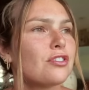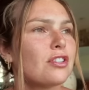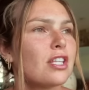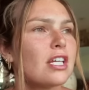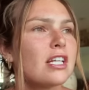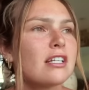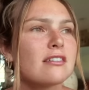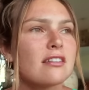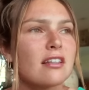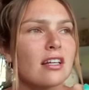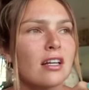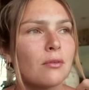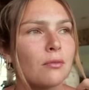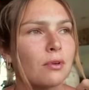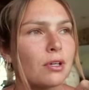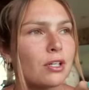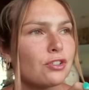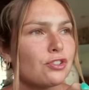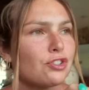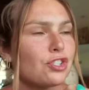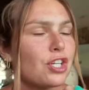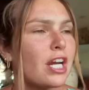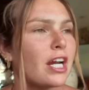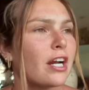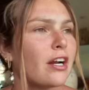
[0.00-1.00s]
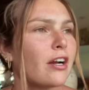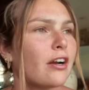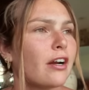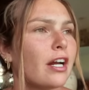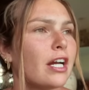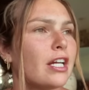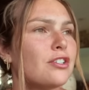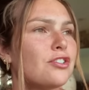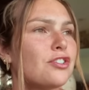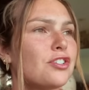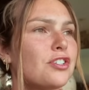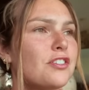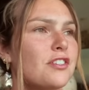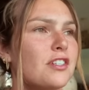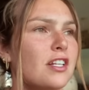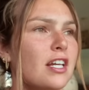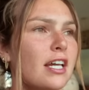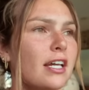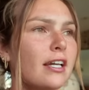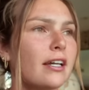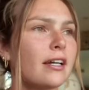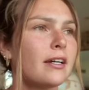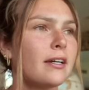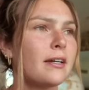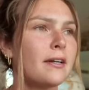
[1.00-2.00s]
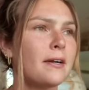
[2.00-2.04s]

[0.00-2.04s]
things that I want to share, and just like